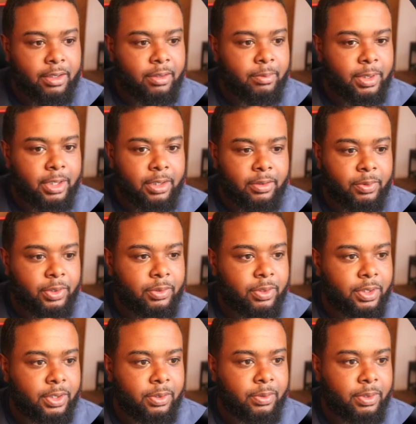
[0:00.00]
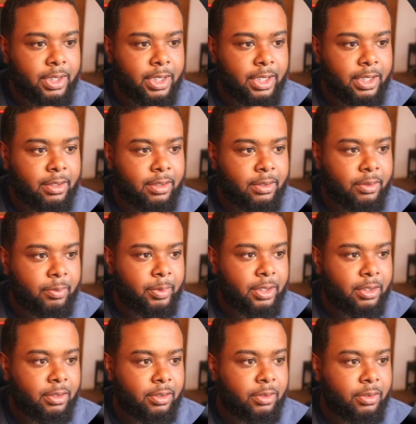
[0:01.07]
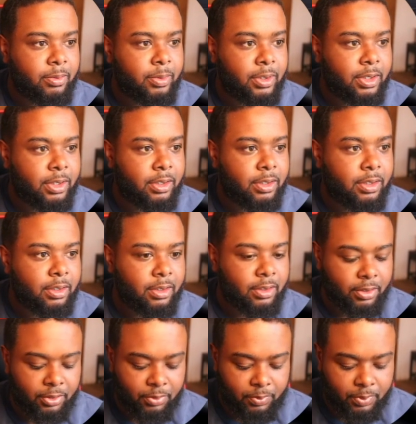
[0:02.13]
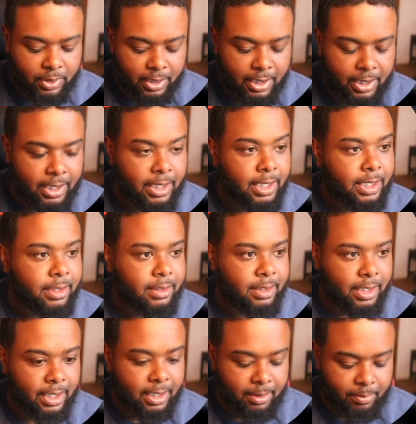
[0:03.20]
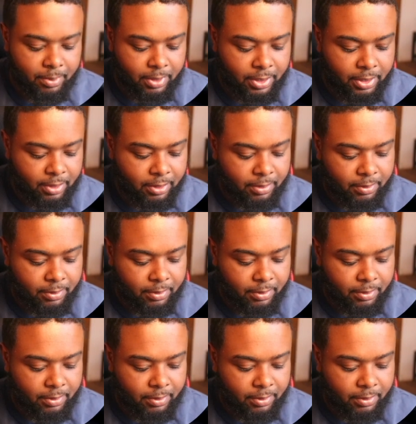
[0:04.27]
because we're using use state. So make sure you put use client at the top here.